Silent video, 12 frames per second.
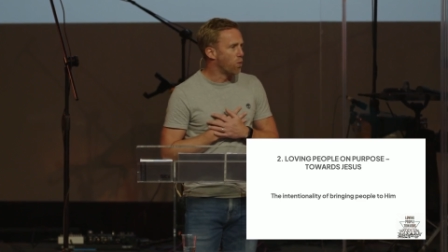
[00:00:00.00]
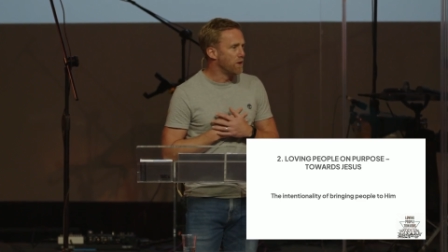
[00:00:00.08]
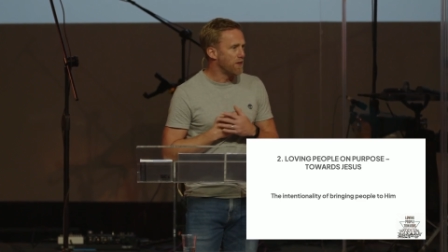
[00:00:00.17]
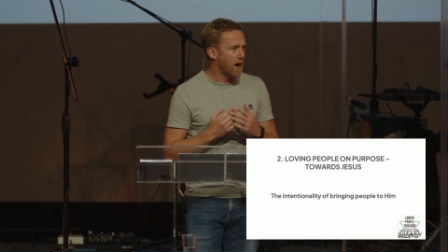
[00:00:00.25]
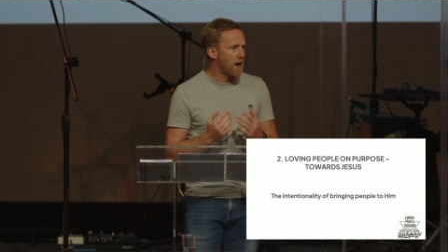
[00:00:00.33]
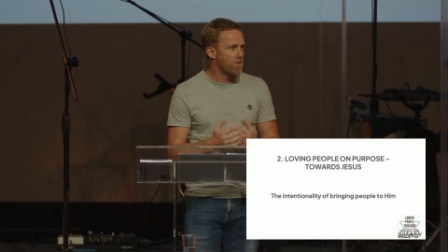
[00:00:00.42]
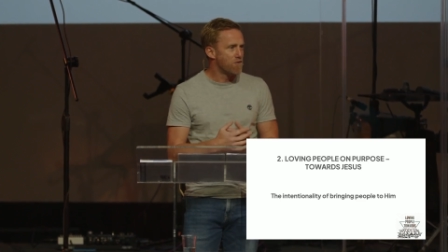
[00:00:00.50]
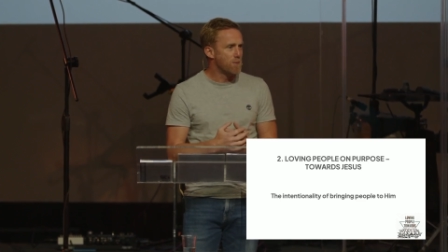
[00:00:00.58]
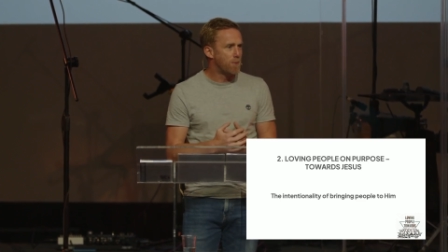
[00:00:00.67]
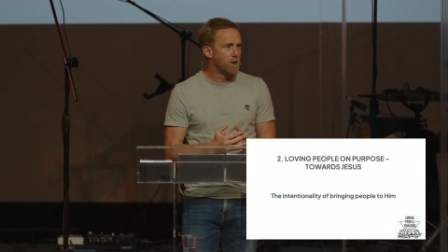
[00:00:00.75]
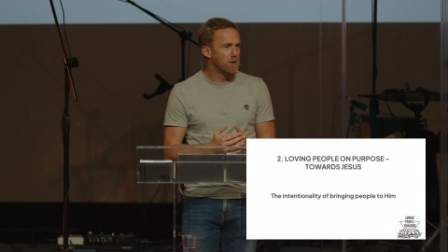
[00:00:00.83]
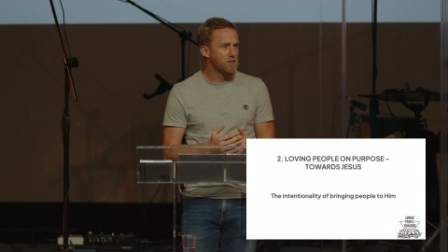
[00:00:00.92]
with
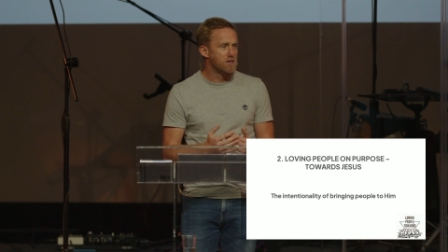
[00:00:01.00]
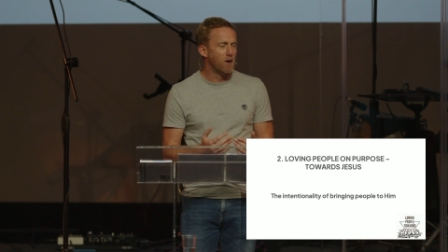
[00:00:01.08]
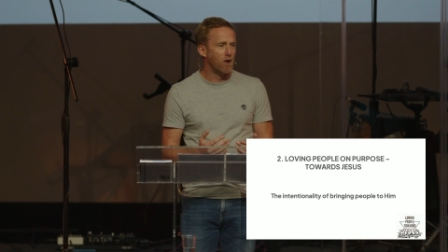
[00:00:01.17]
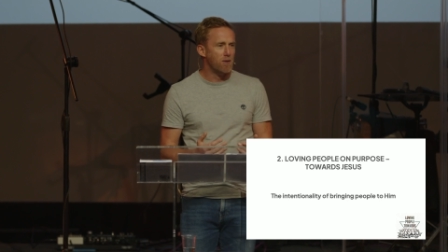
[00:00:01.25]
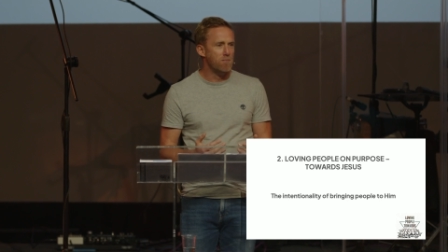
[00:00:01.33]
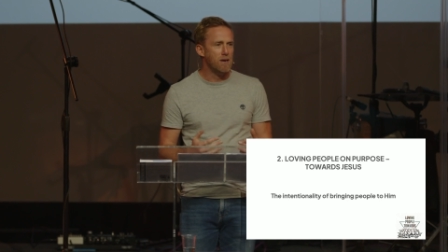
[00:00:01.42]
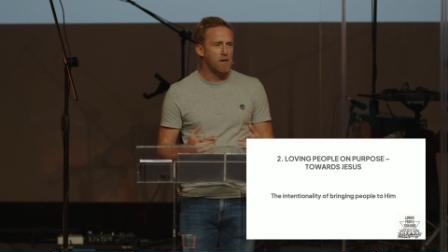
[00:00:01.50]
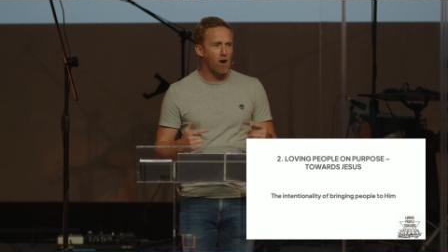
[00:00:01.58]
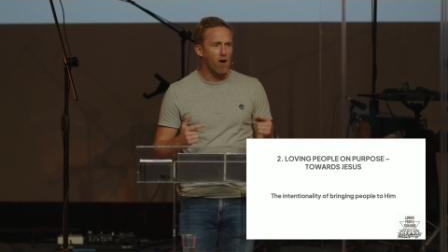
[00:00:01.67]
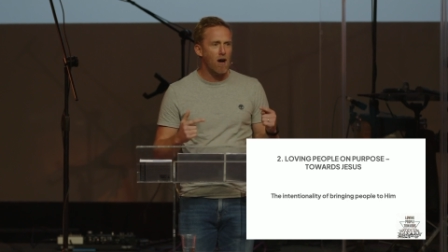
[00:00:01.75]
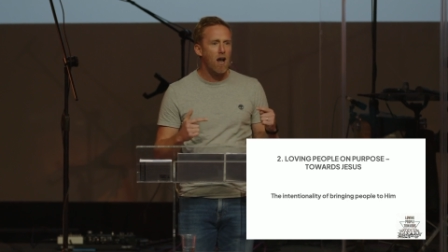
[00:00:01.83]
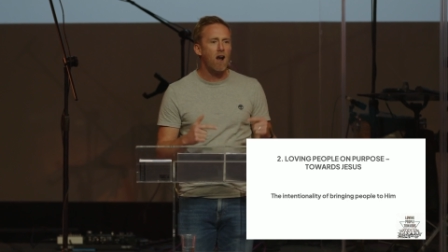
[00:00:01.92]
every person that I
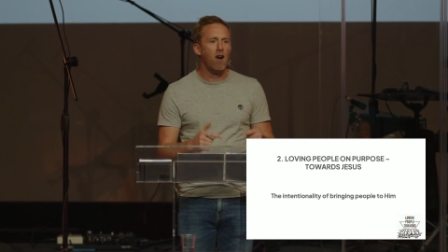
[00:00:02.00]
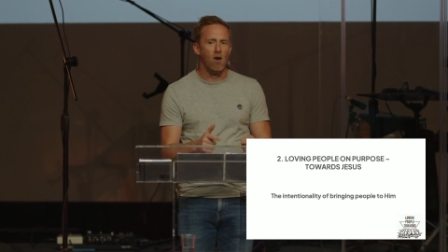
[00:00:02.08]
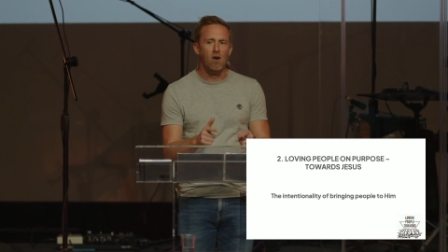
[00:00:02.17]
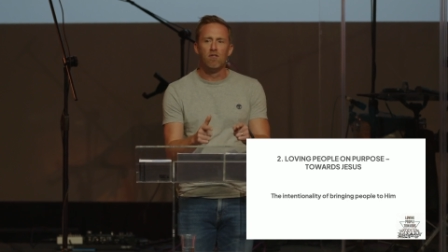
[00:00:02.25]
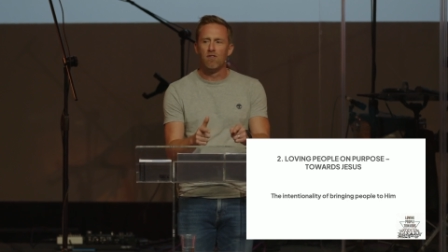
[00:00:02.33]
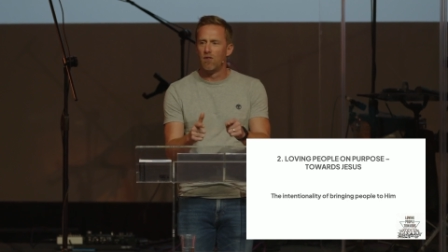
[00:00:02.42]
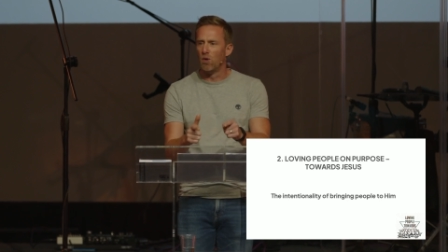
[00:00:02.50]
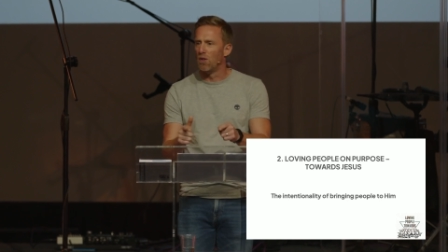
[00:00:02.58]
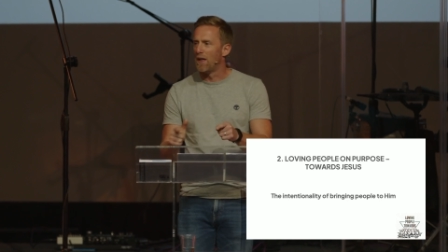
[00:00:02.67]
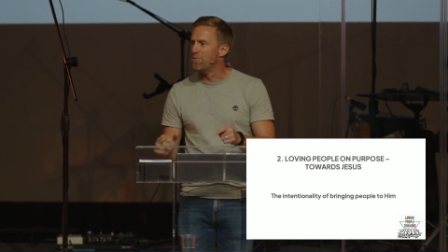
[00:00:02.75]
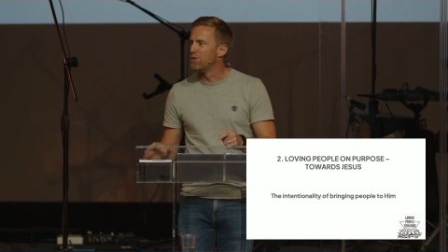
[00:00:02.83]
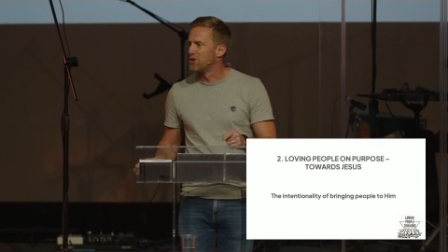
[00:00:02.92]
meet, I long
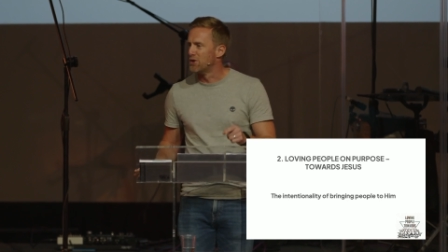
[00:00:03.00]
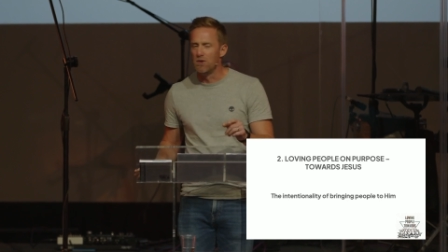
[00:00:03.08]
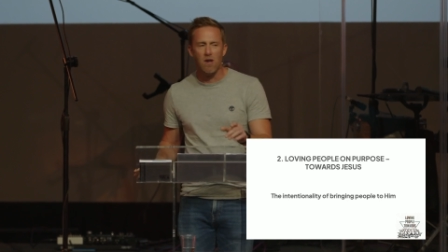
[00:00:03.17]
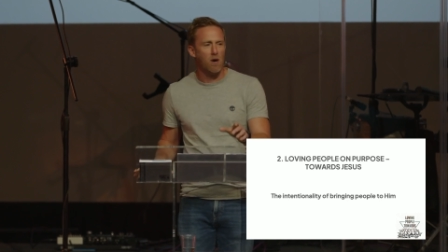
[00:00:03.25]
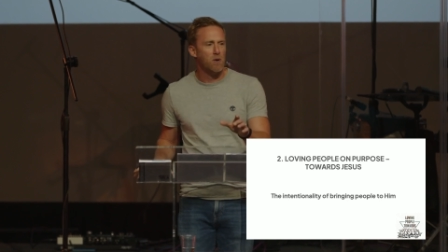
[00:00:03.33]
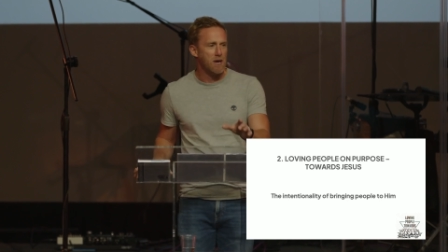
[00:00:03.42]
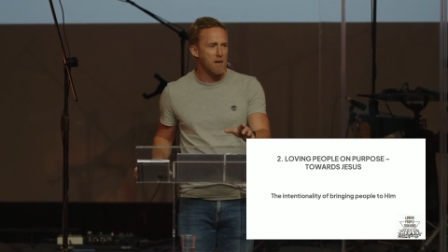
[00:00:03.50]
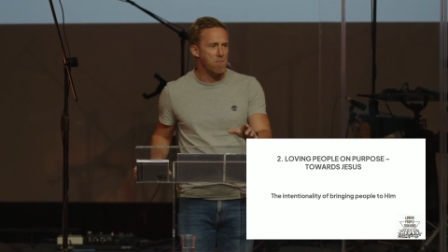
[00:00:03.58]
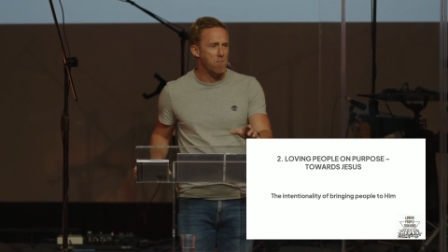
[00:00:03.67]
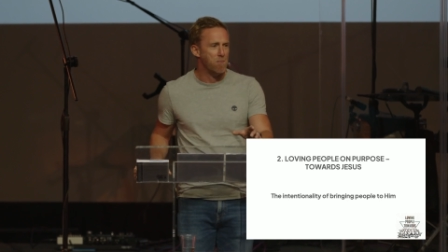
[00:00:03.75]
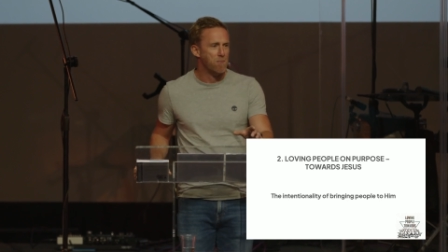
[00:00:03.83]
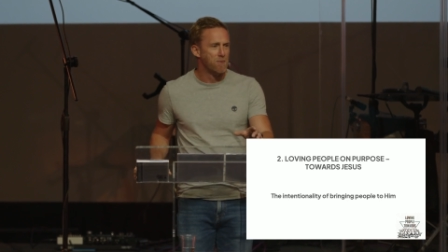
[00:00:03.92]
for them to know
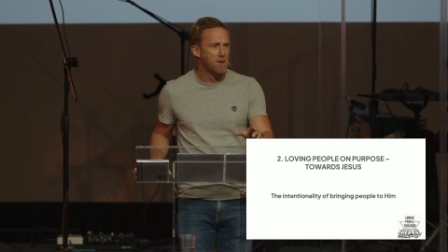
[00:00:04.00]
him.